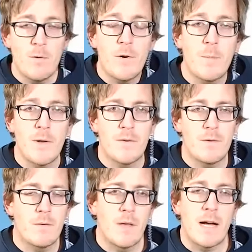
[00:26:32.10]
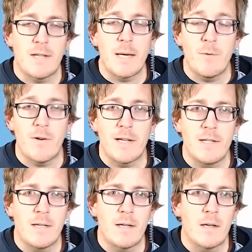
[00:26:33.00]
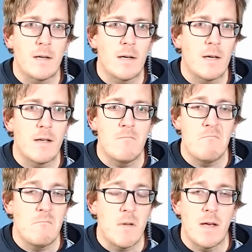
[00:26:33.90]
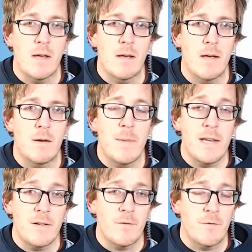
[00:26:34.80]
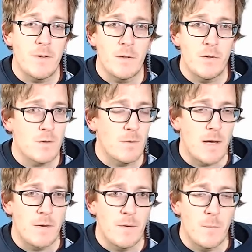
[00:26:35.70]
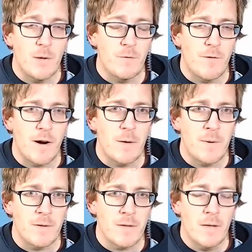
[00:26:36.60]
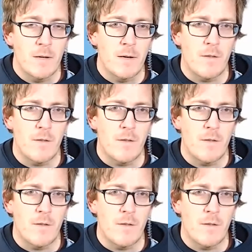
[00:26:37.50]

heard about that type of idea in many different fields and the built environment. I